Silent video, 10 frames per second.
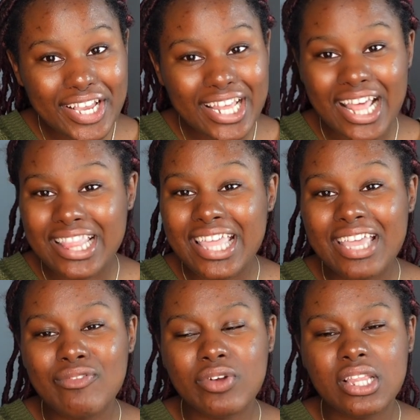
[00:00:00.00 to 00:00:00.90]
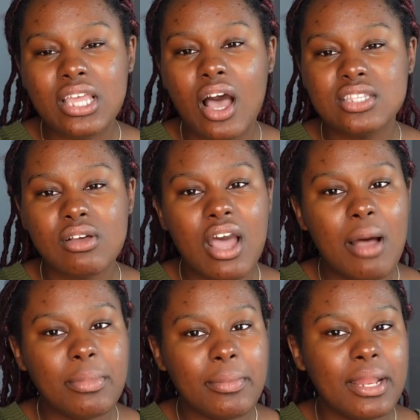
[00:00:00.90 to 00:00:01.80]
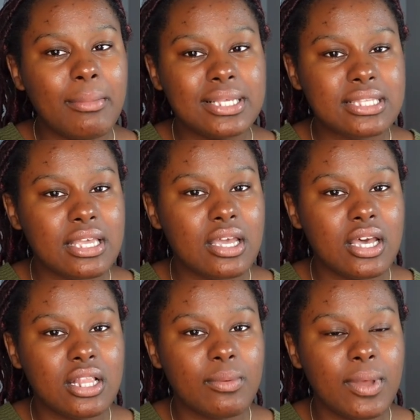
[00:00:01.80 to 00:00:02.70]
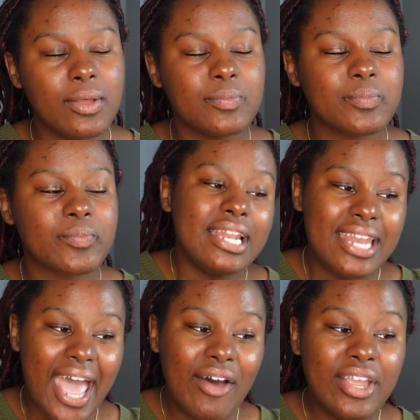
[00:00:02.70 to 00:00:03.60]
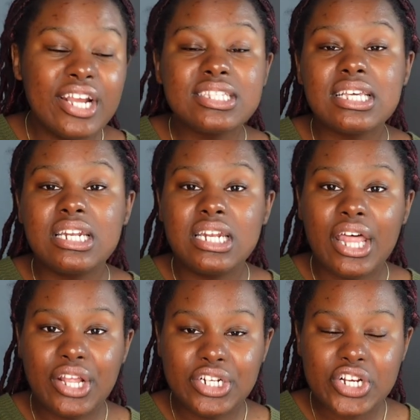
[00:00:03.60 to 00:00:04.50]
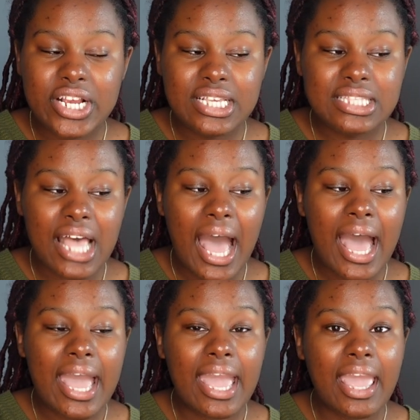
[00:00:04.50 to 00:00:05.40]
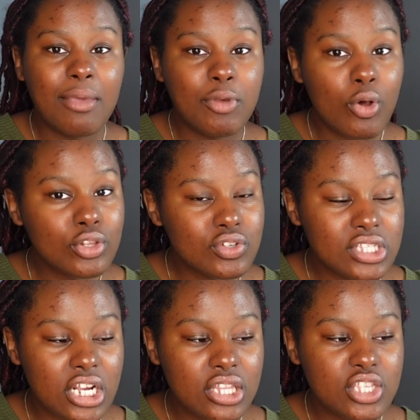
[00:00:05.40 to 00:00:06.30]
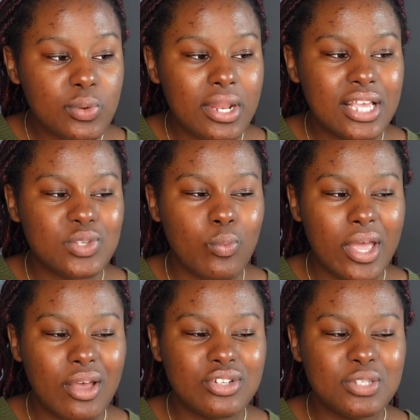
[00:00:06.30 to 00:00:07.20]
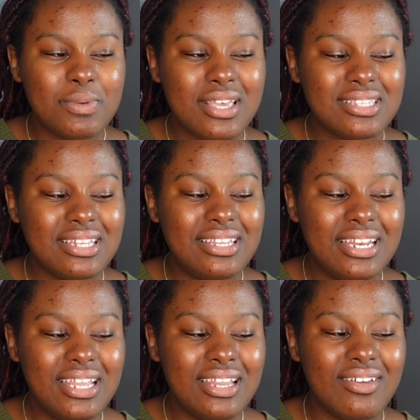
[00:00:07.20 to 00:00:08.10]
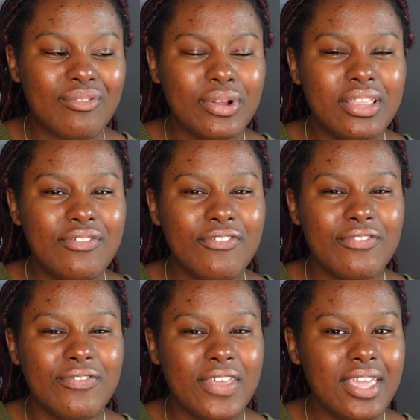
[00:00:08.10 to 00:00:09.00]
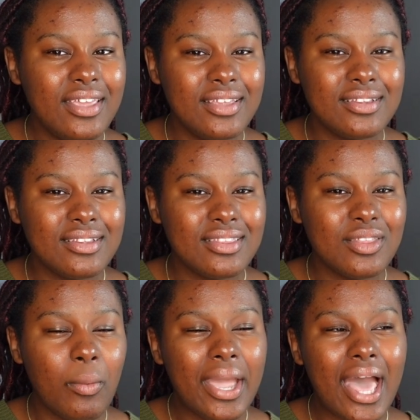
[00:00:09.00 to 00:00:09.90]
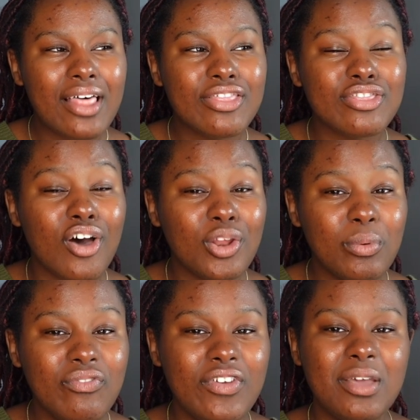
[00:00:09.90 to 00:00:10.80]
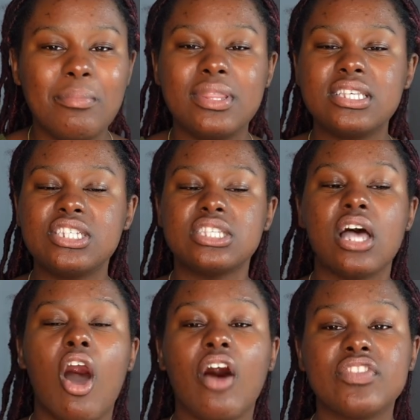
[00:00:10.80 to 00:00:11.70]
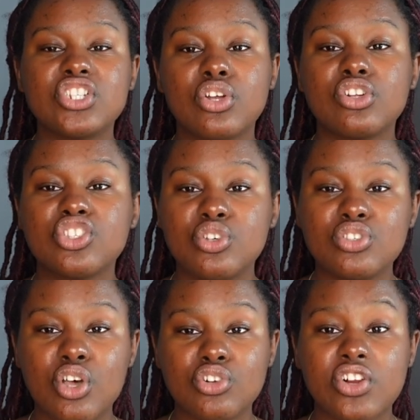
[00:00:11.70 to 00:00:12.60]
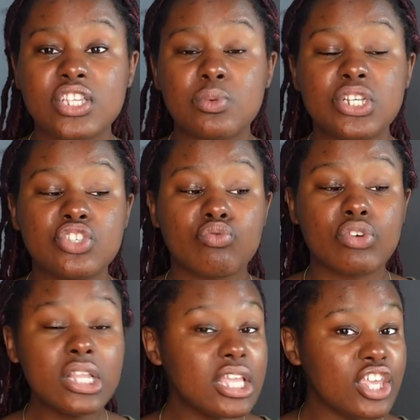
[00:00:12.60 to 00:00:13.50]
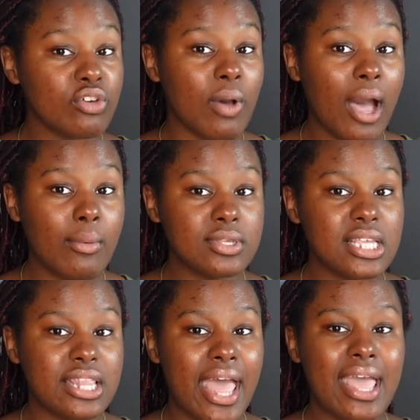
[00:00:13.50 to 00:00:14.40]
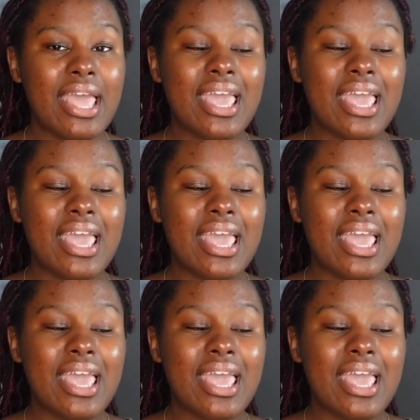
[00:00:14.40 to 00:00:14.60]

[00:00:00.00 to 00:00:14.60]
And I think it really also complemented my skin color well. Now here's another dress. I am going to return this one as well, just because it didn't really fit the way I thought it would fit. But this is just an off-the-shoulder two-tone dress, which is really cute. I will say that.